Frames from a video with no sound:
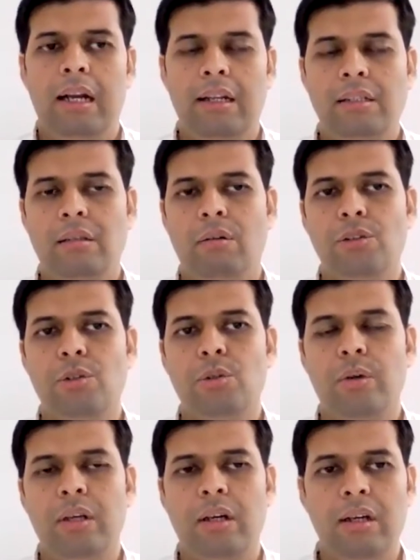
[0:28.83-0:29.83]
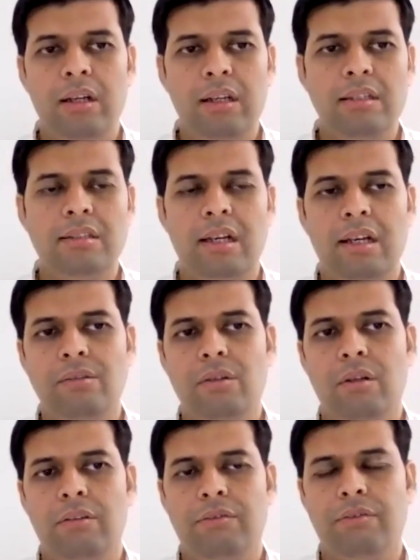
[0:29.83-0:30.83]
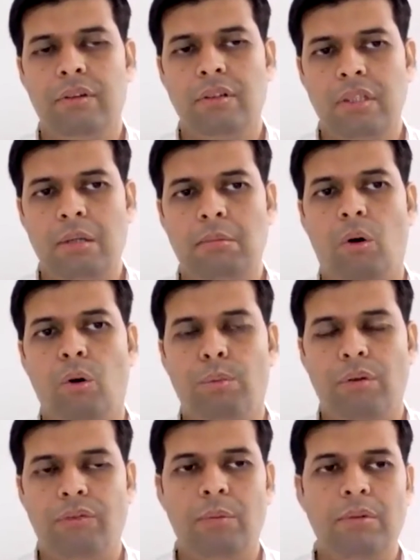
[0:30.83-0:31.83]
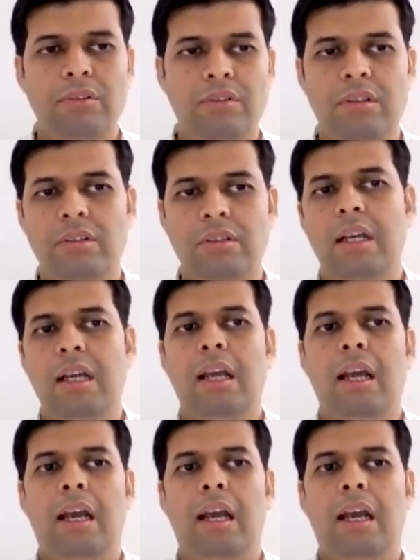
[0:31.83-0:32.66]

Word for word: It is now showing early signs of some outperformances,